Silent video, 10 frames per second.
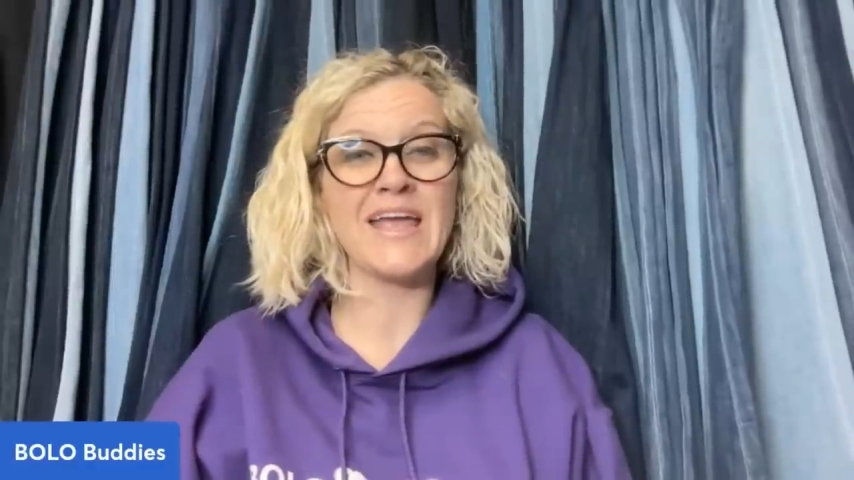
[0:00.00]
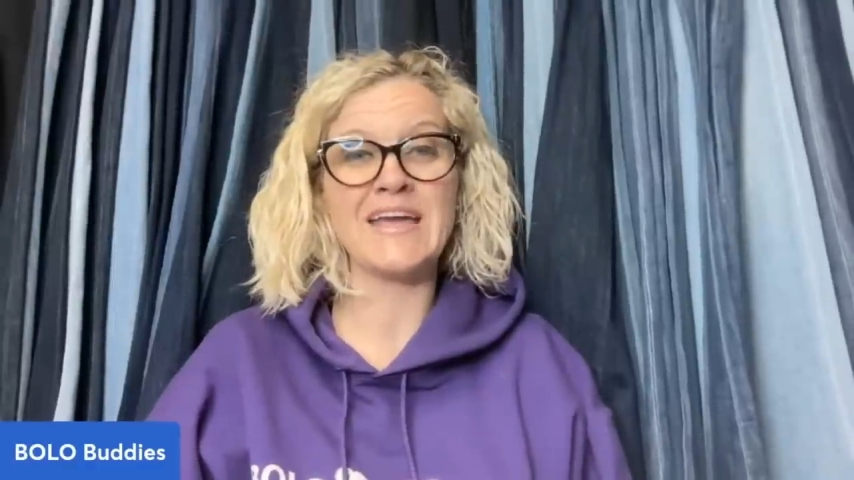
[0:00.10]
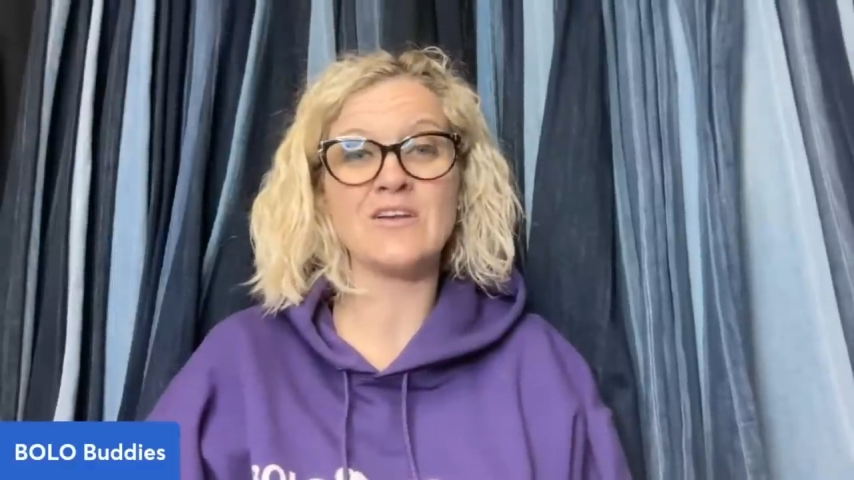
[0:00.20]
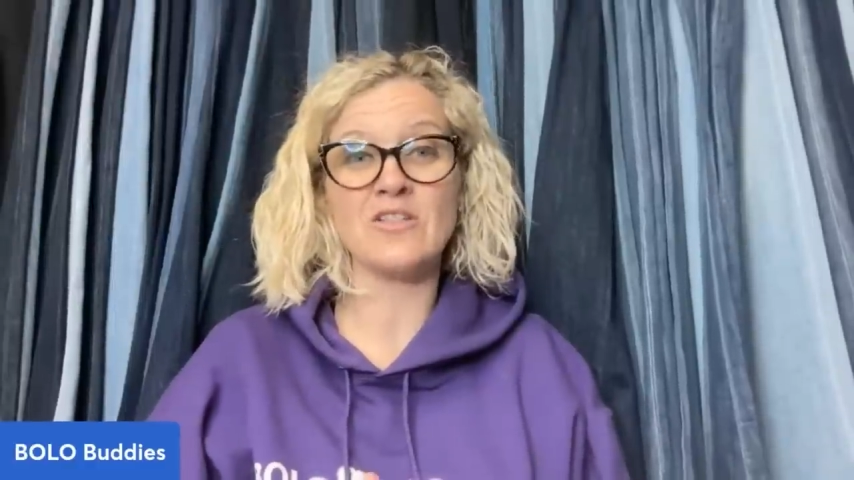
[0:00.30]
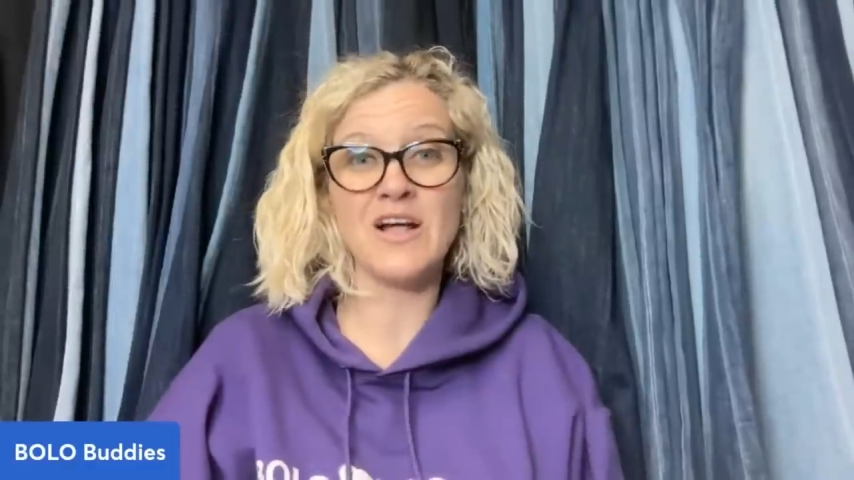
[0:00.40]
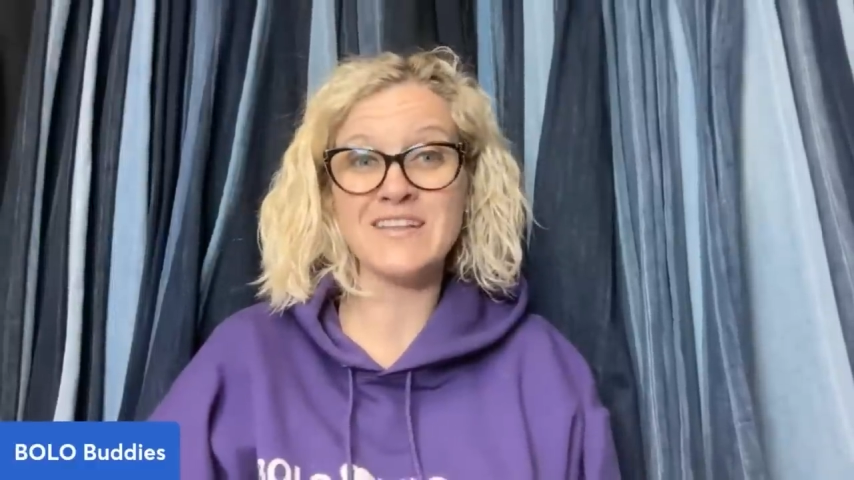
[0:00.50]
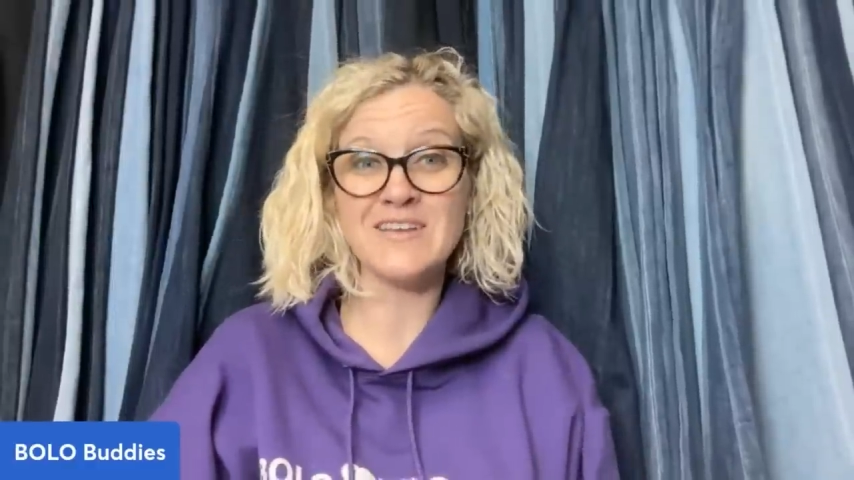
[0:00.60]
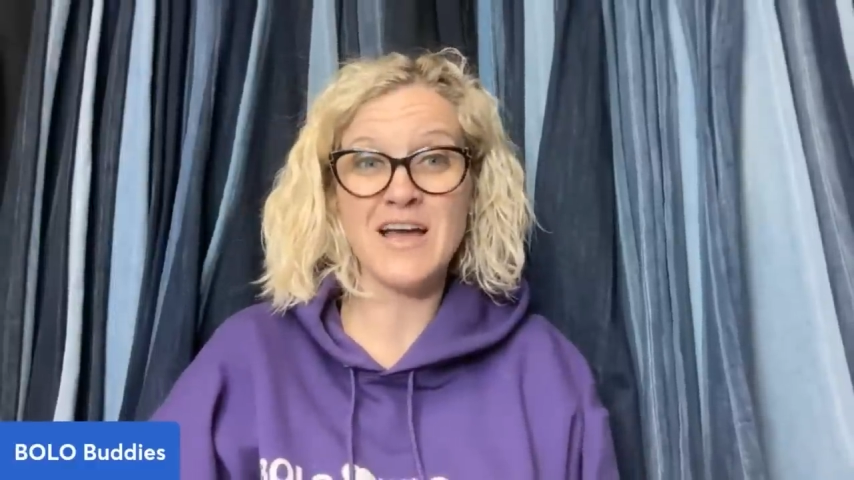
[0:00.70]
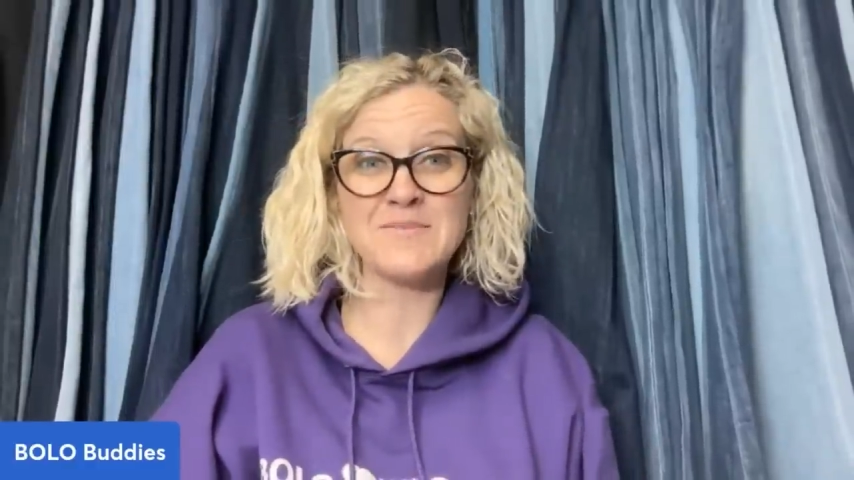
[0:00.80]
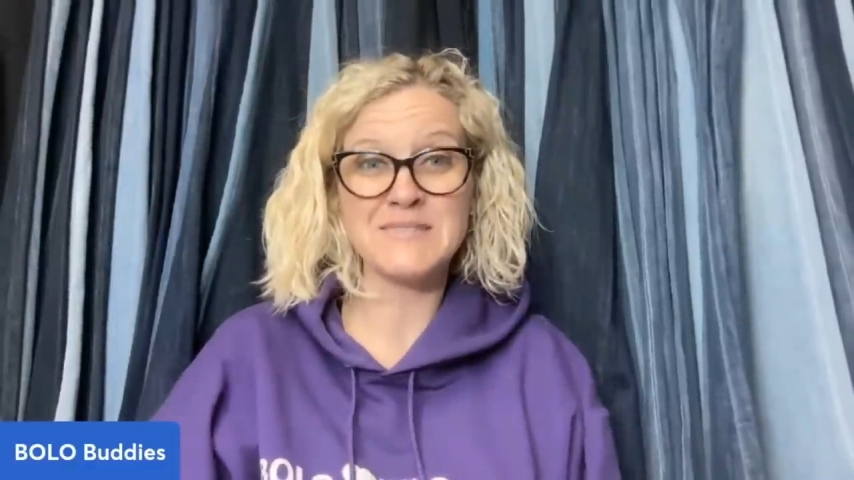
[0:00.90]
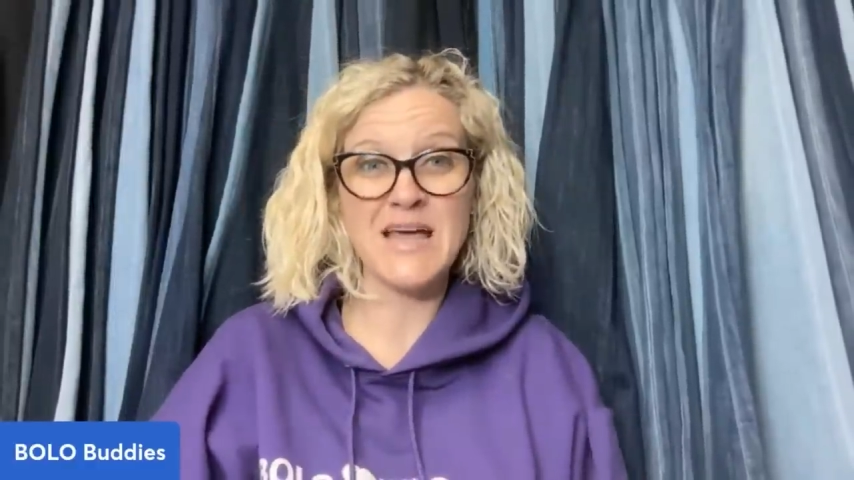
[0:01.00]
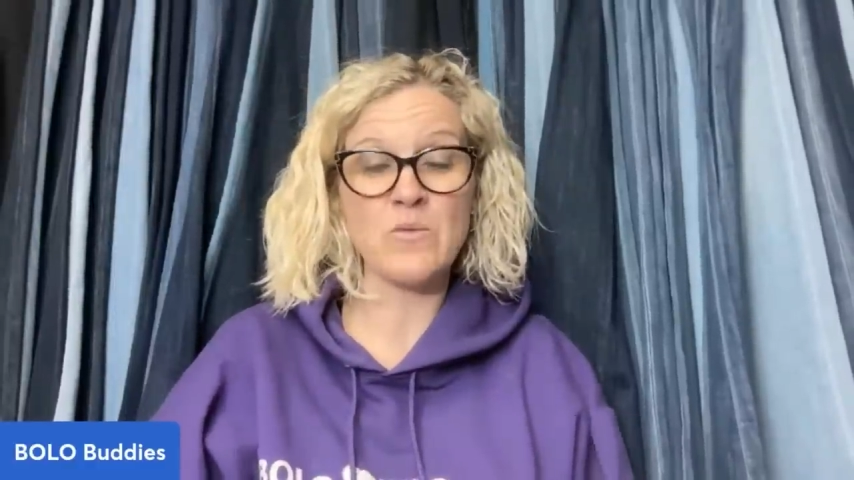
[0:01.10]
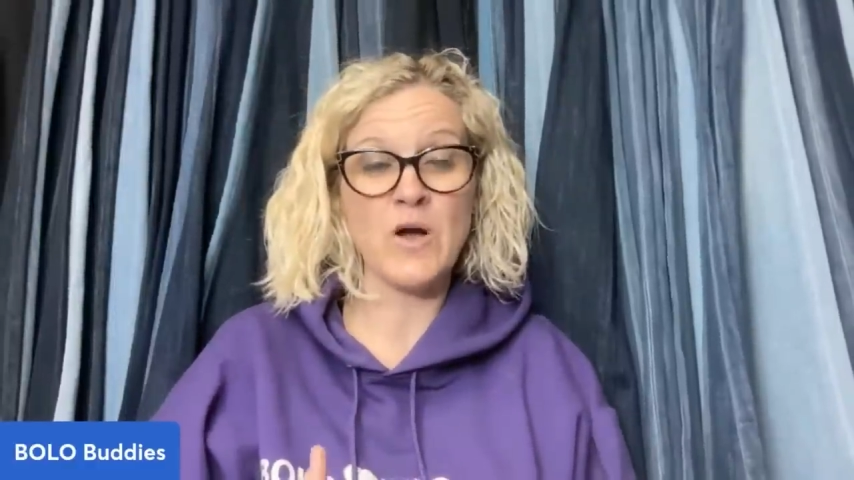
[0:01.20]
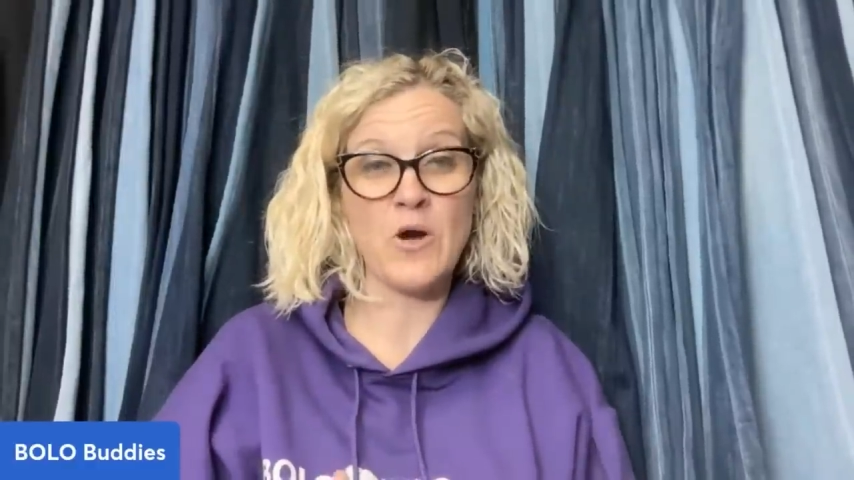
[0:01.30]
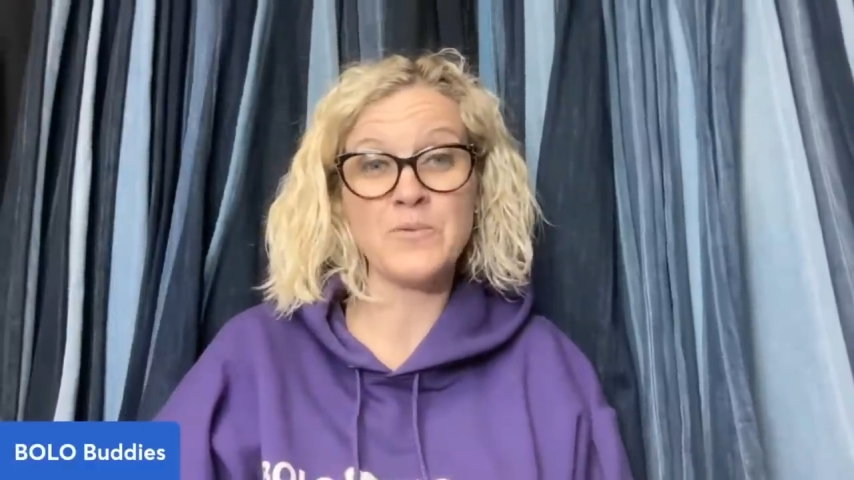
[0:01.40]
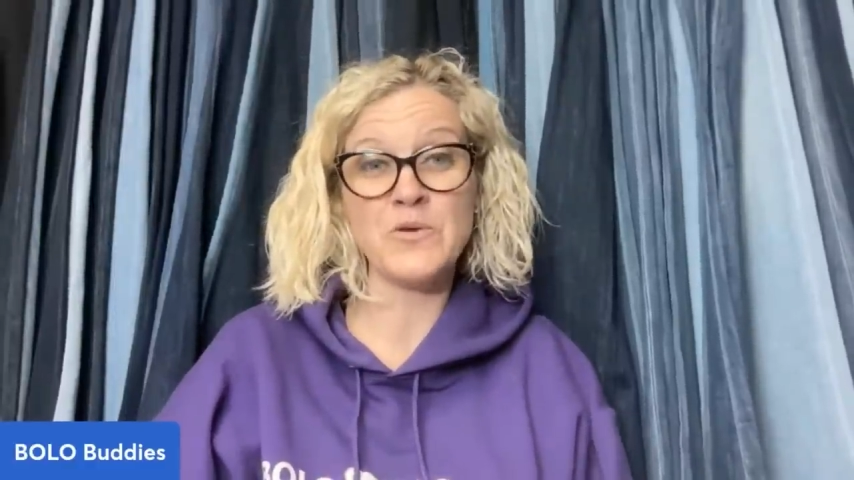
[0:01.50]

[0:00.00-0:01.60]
And a lot of times that will help